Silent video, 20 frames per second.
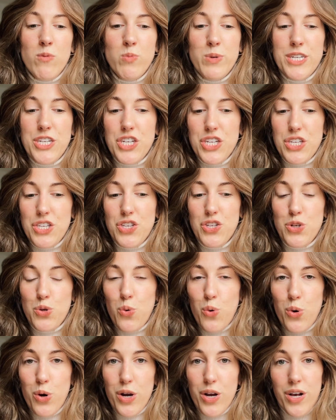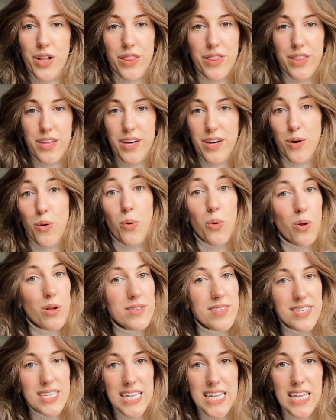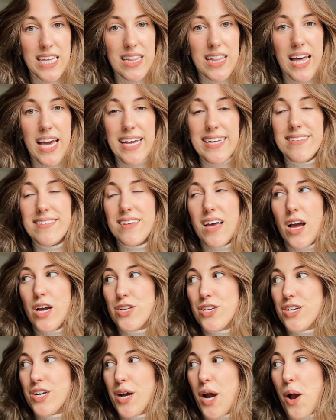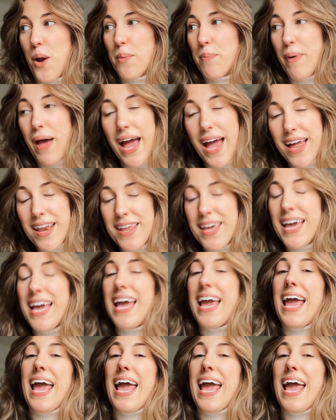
we just store the old ceiling lights under our bed,